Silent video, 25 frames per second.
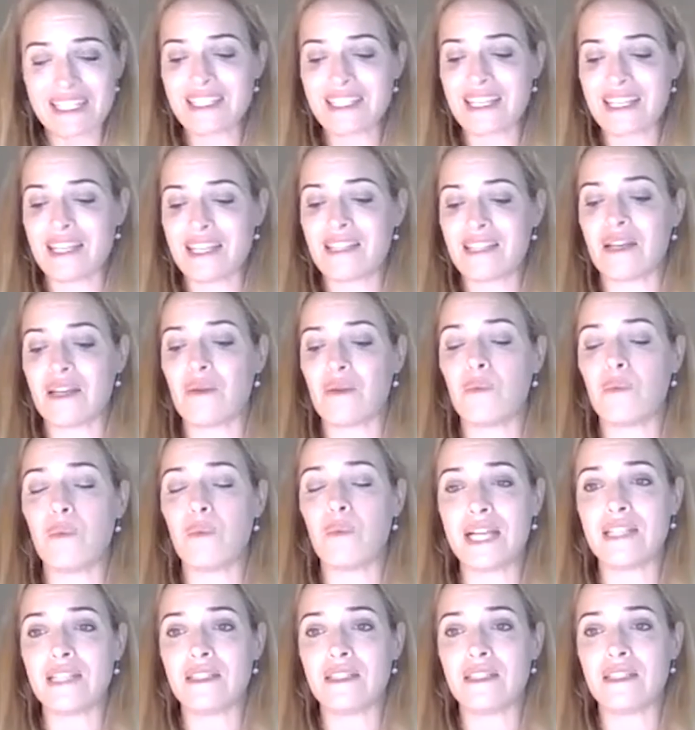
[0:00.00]
is a
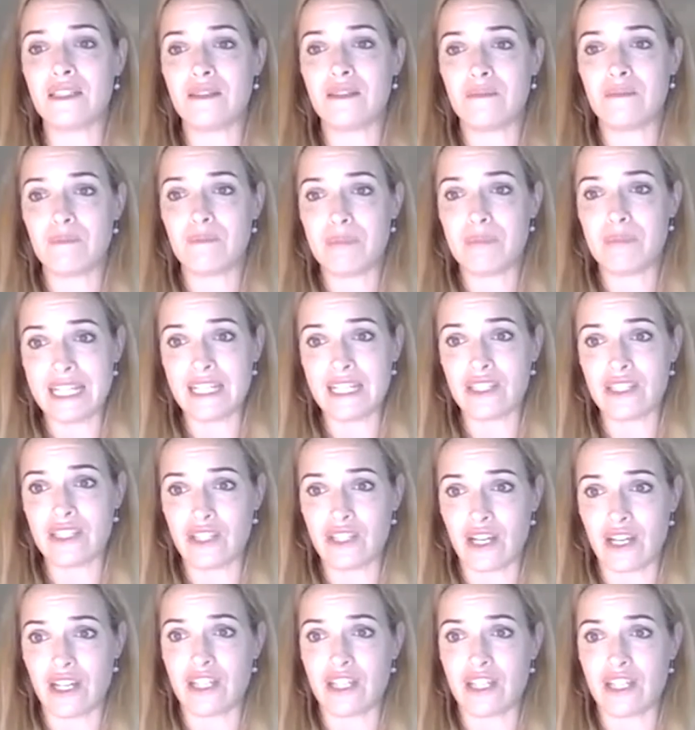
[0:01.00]
$1 billion
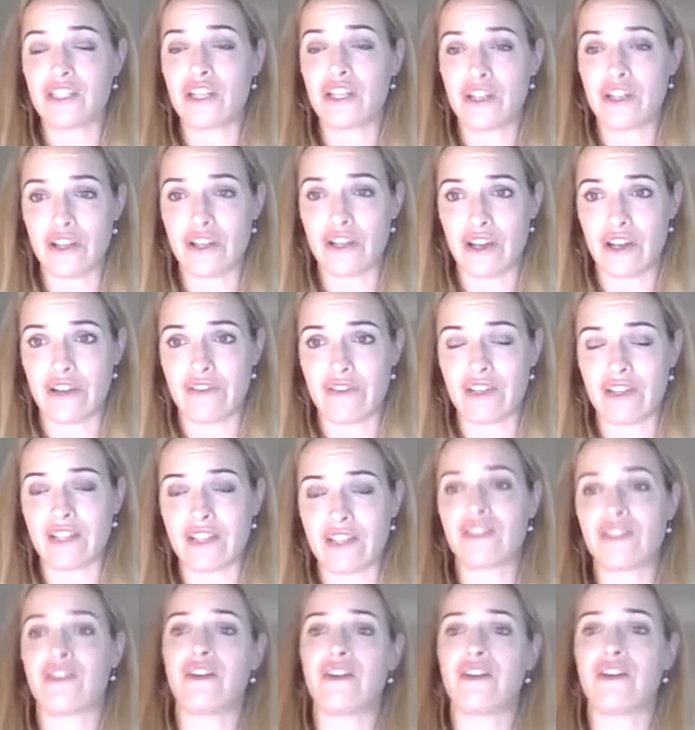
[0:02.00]
turnover.
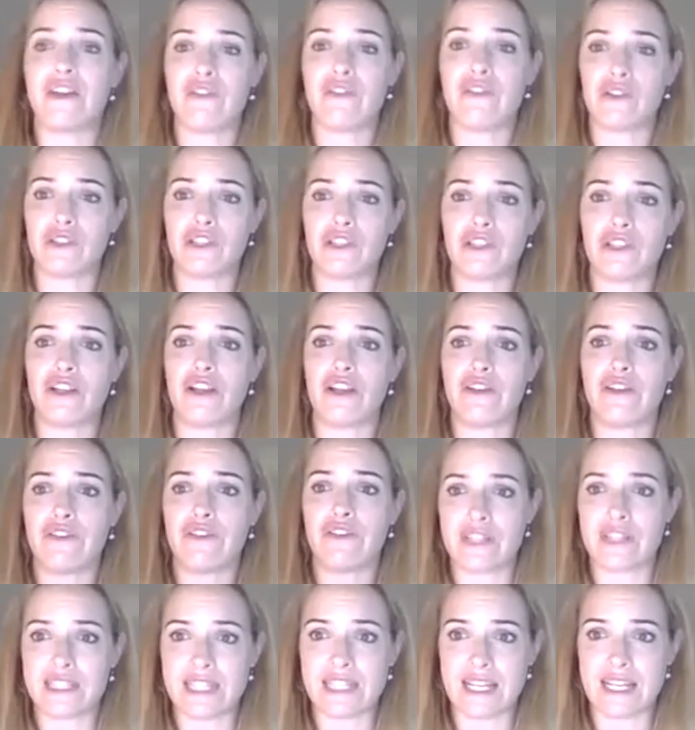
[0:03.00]
So if your turnover
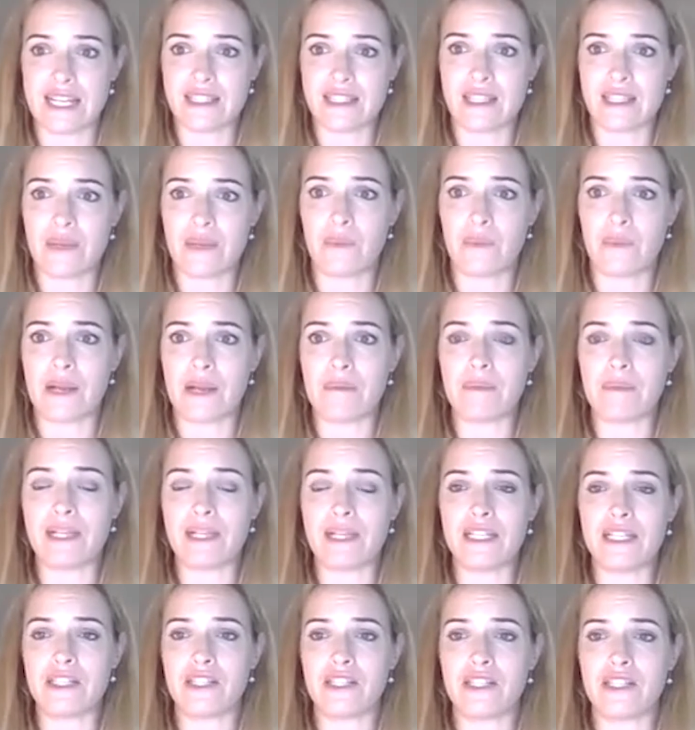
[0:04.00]
is less than $1
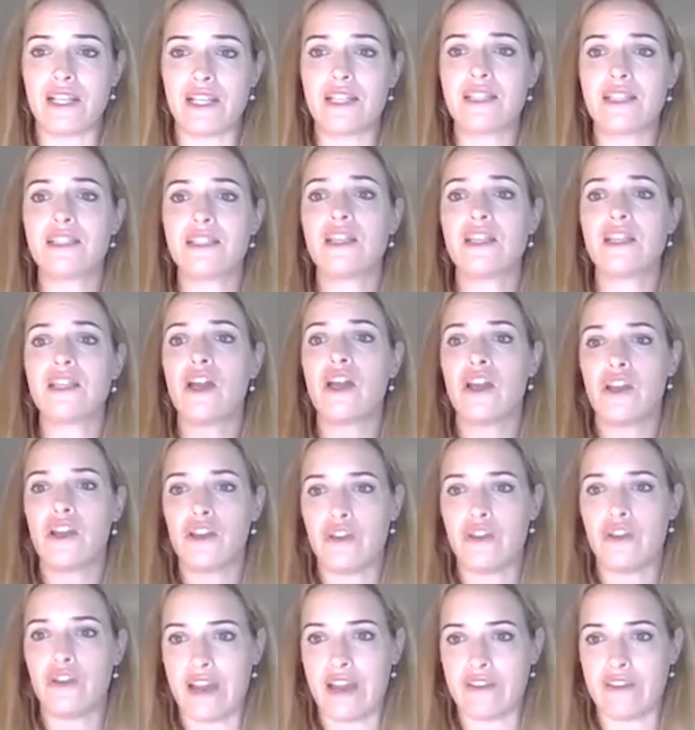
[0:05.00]
billion,
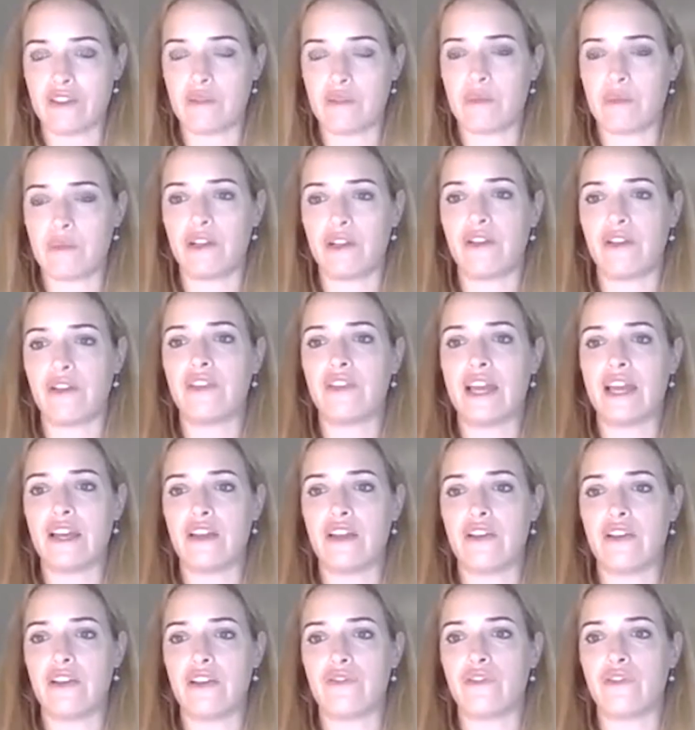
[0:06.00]
you have to prove that
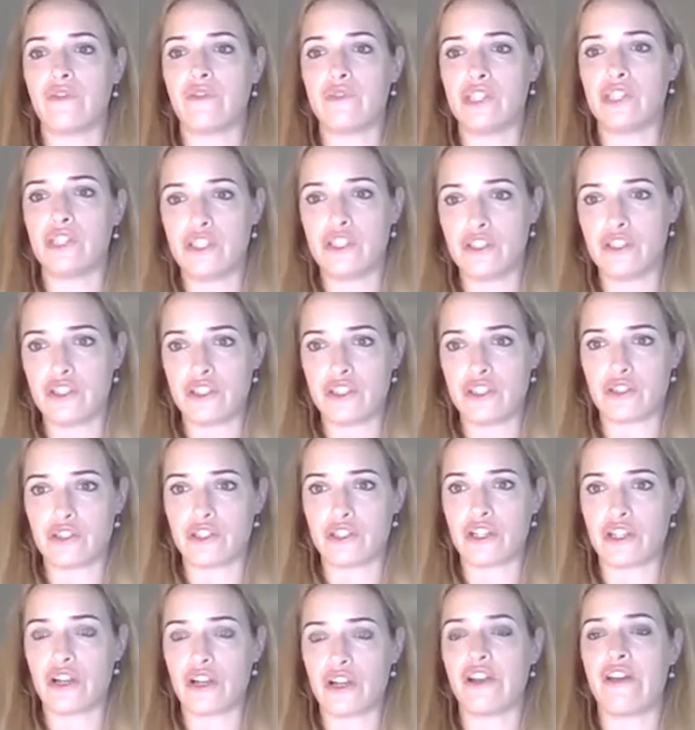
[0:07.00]
you've reduced your
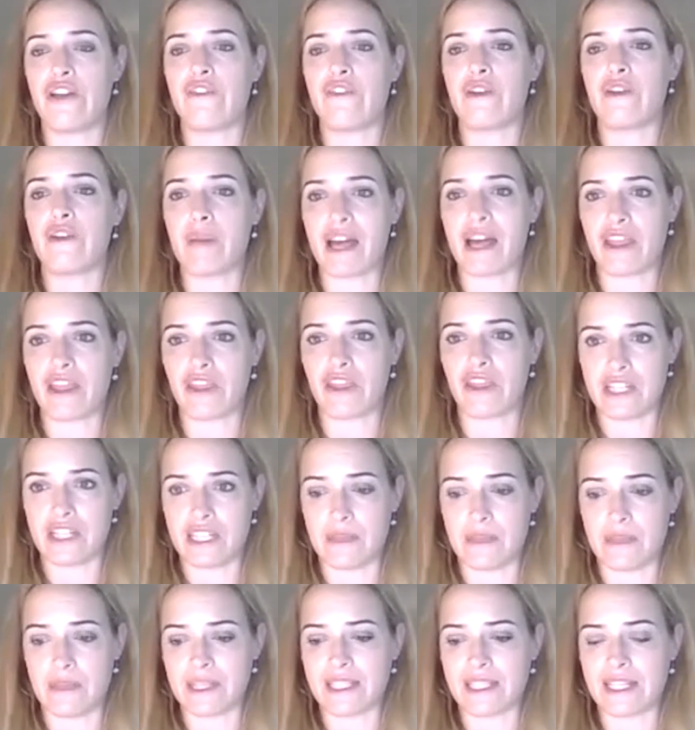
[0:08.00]
turnover by
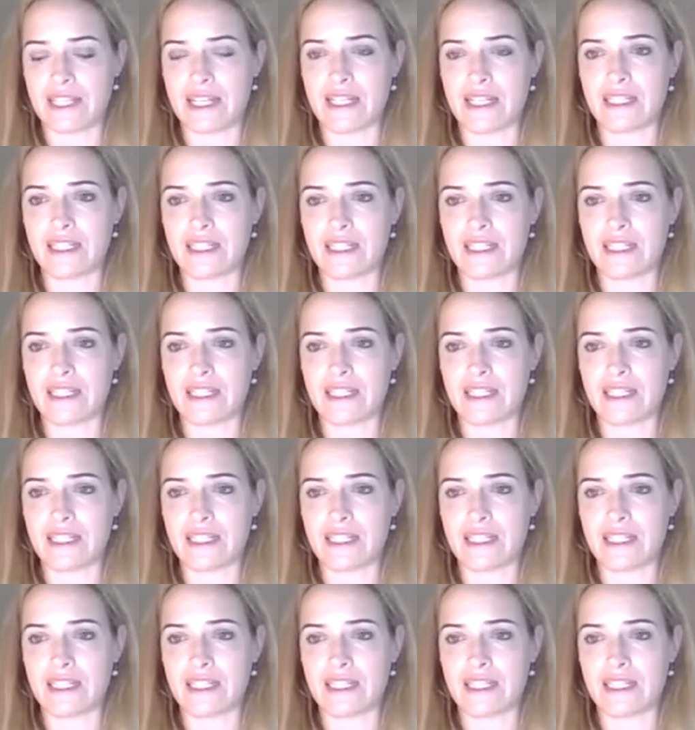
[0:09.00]
30%.